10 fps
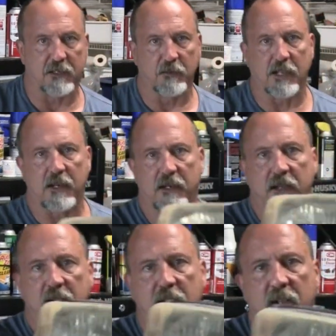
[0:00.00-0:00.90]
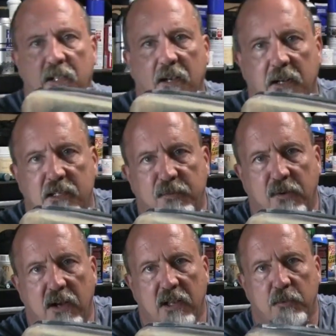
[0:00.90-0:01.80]
We got a nice
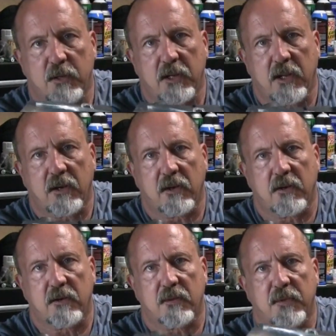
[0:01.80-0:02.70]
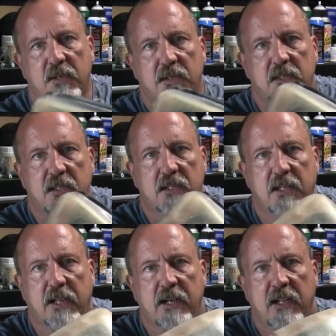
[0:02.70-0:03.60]
foggy one here. I don't know if you can see
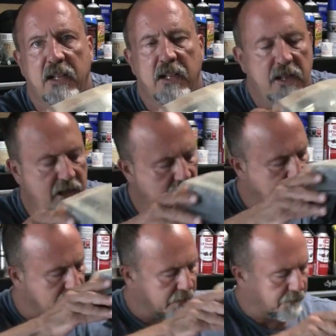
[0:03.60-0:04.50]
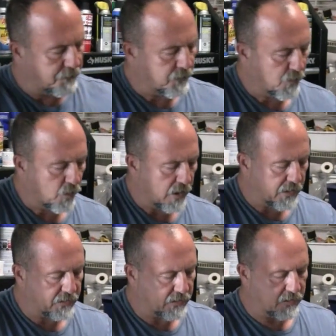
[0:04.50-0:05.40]
that.
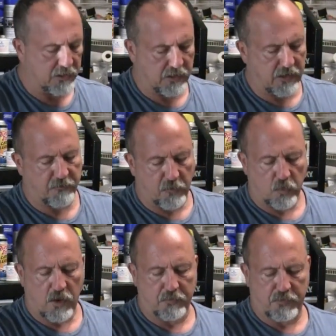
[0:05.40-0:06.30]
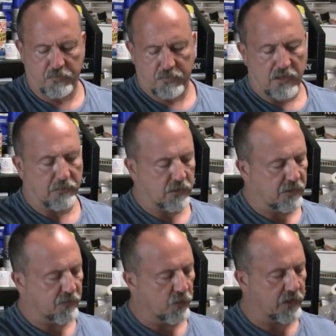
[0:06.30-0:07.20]
Whereas if you rub
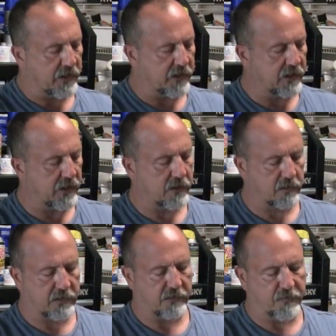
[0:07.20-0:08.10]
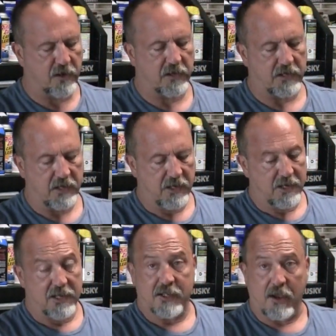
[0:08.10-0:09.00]
WD-40 in, it'll defog it.
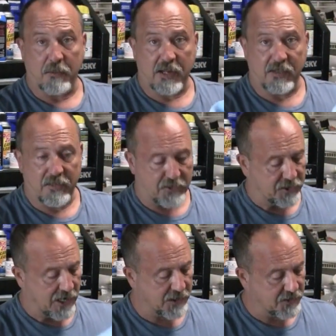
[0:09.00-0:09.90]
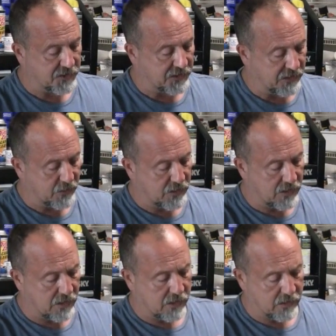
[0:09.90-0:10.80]
So I'm going to give it a shot, just see
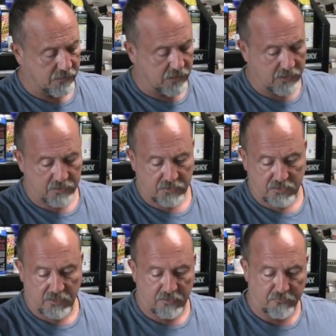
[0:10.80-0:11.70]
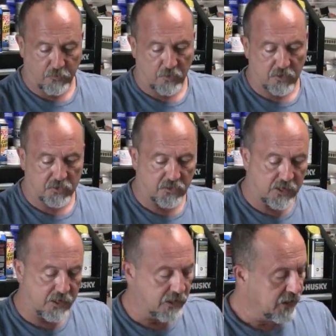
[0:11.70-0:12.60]
if it works or
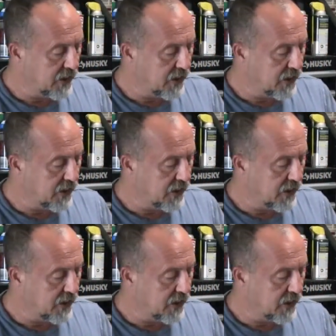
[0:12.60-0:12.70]
not.